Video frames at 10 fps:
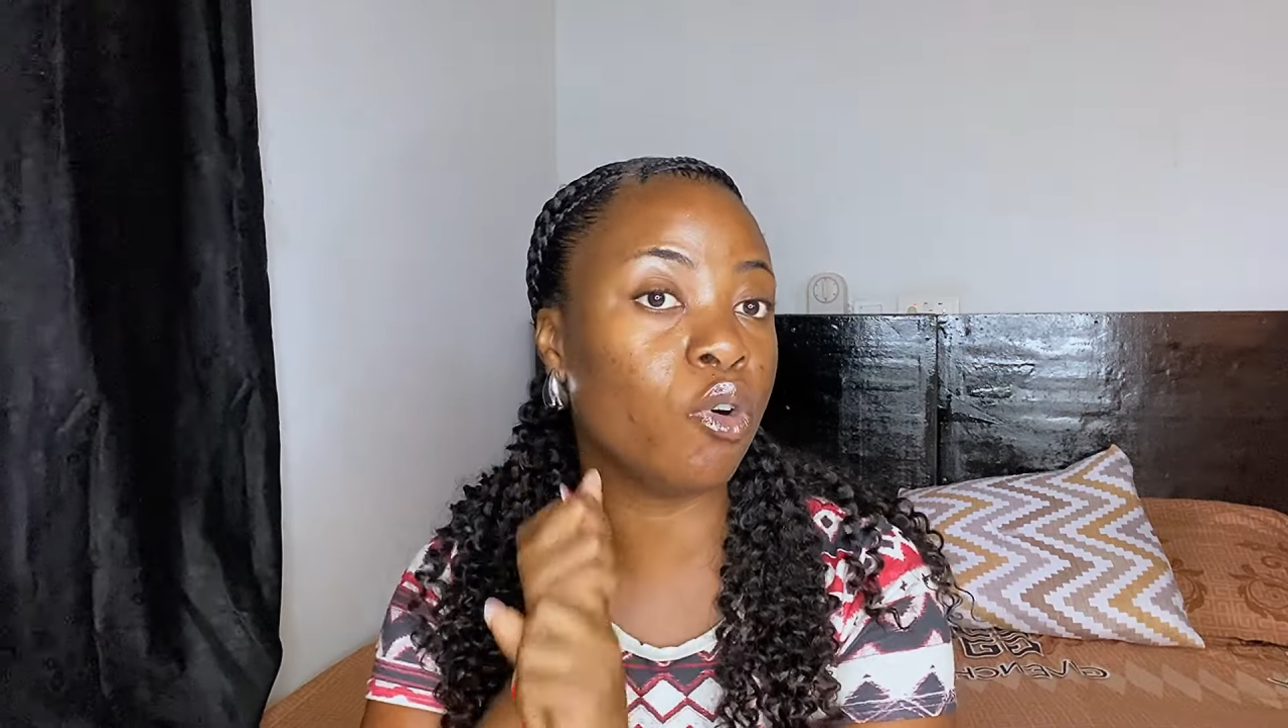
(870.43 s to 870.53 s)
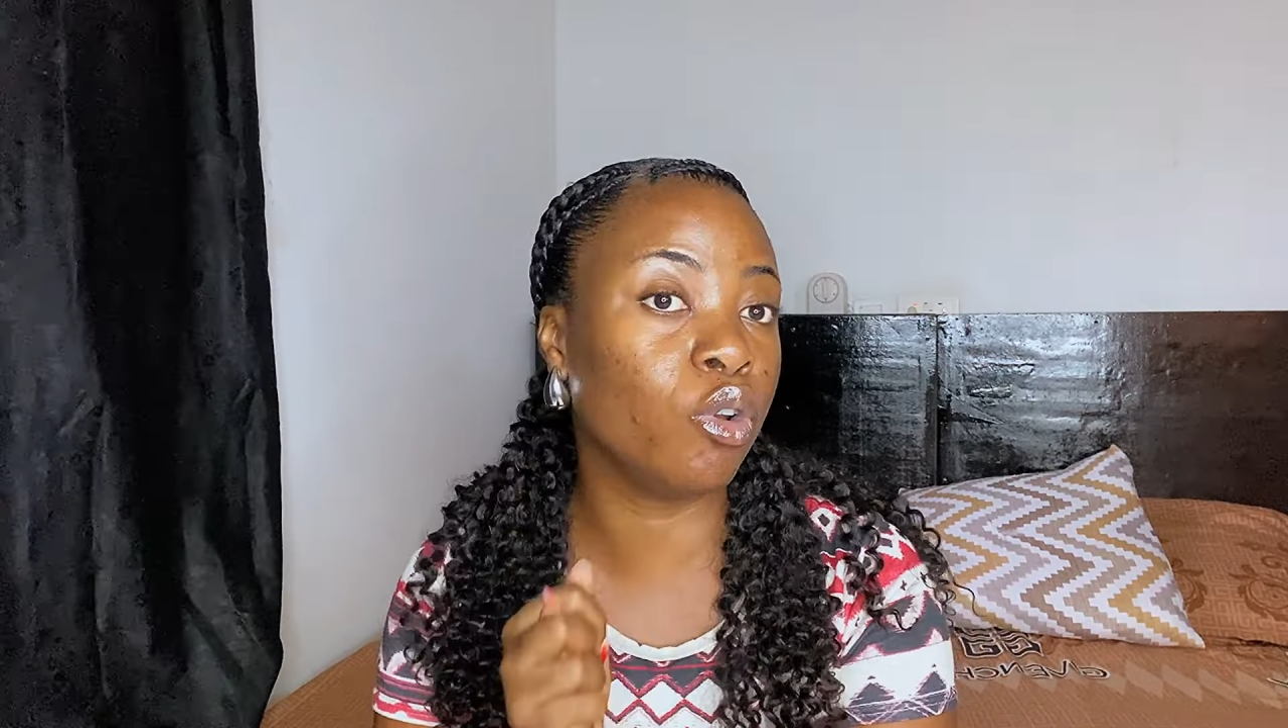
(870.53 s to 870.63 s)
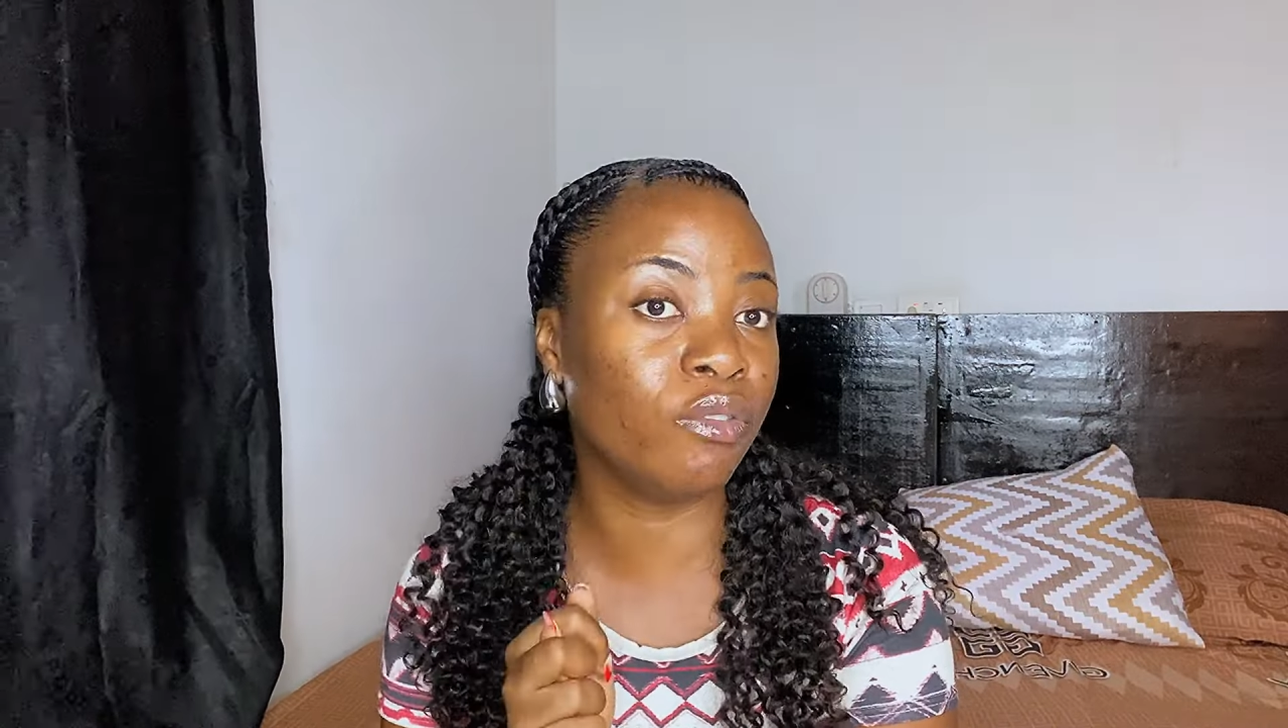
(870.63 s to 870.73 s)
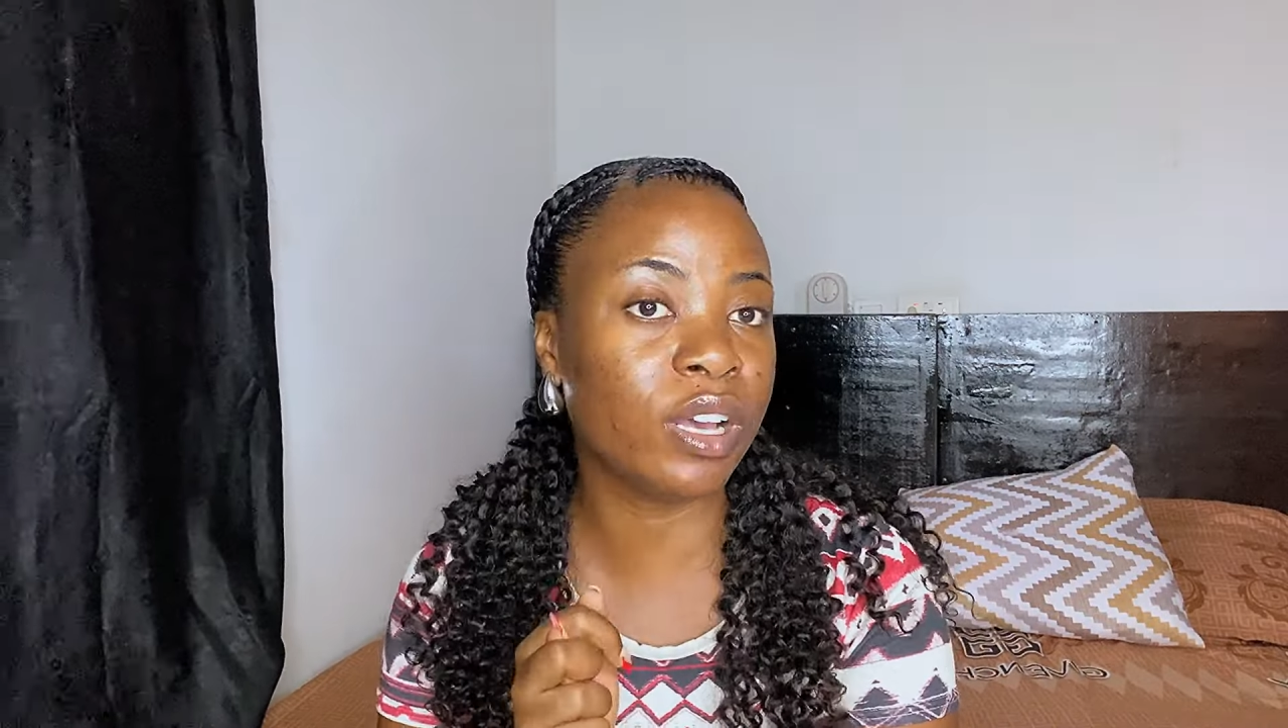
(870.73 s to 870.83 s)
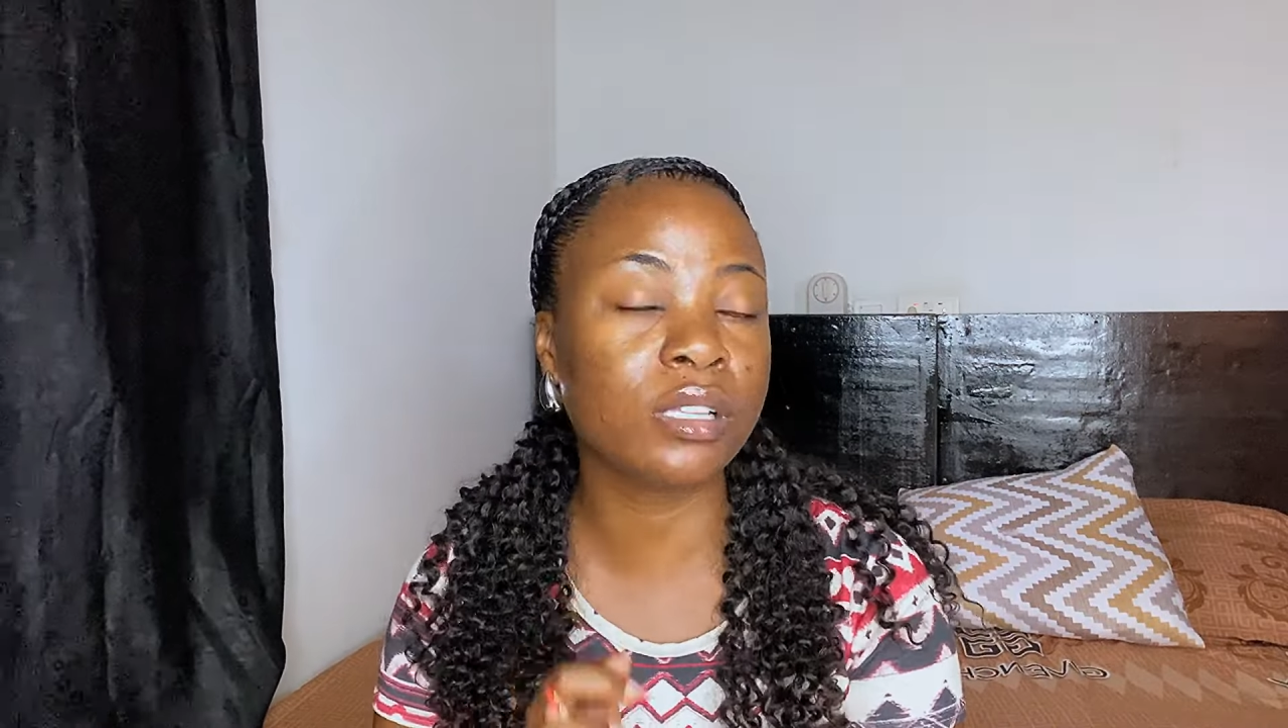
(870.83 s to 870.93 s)

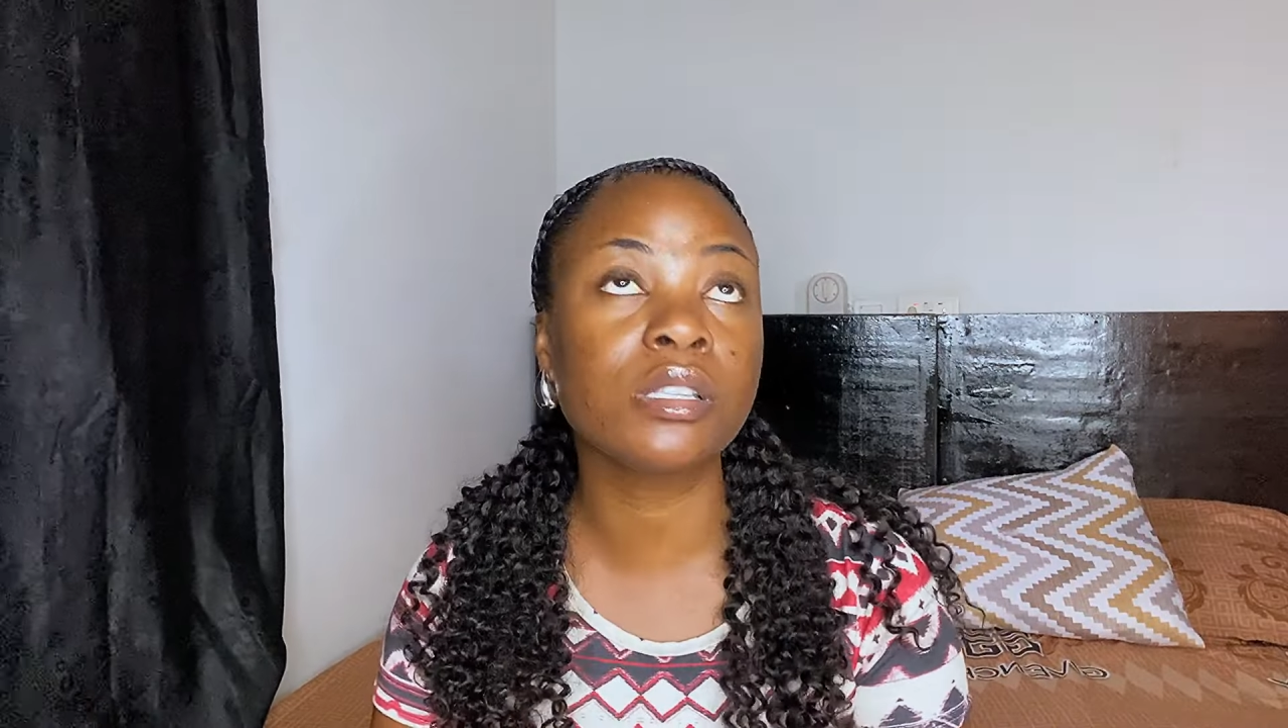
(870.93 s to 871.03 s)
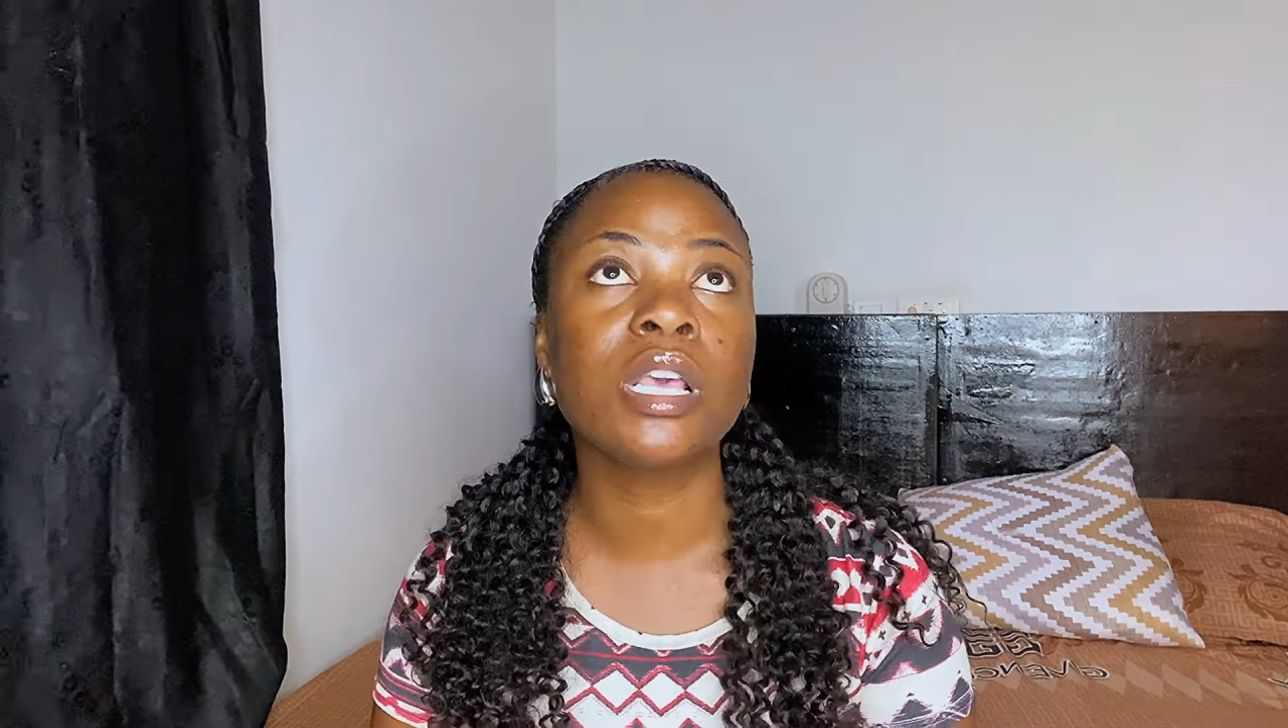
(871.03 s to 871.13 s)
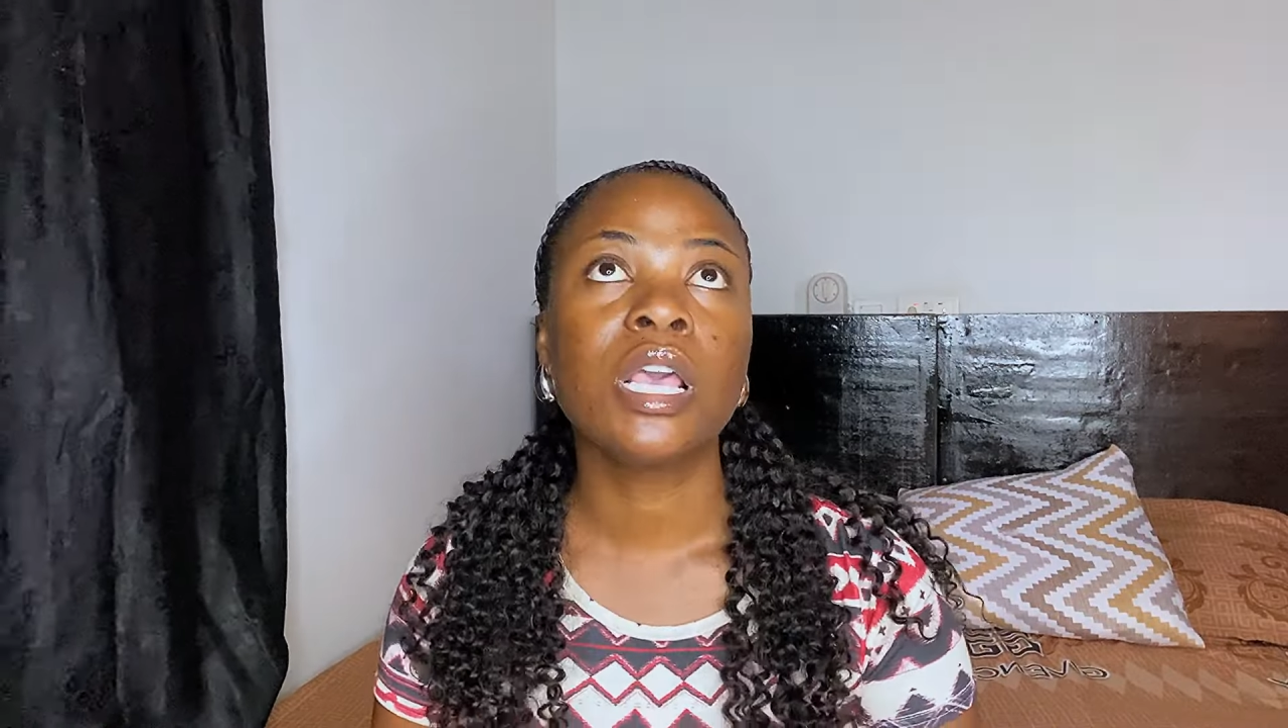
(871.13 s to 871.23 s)
all of us.